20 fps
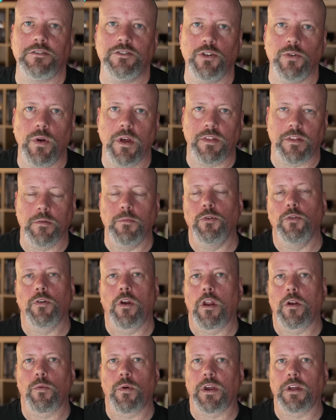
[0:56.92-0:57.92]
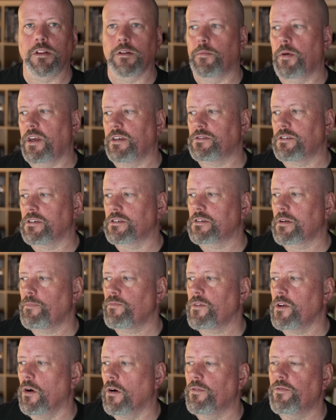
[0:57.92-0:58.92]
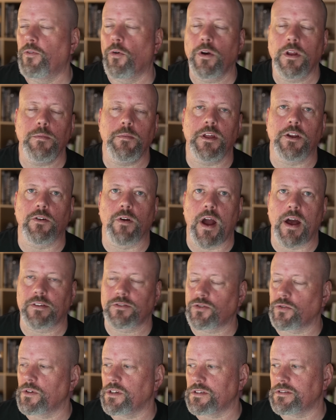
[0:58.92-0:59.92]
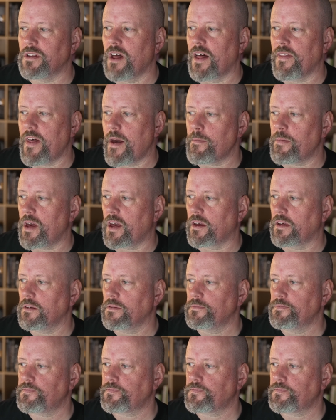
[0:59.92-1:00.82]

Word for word: do hit the moon on a regular basis. You know, a 40 meter asteroid is not that big.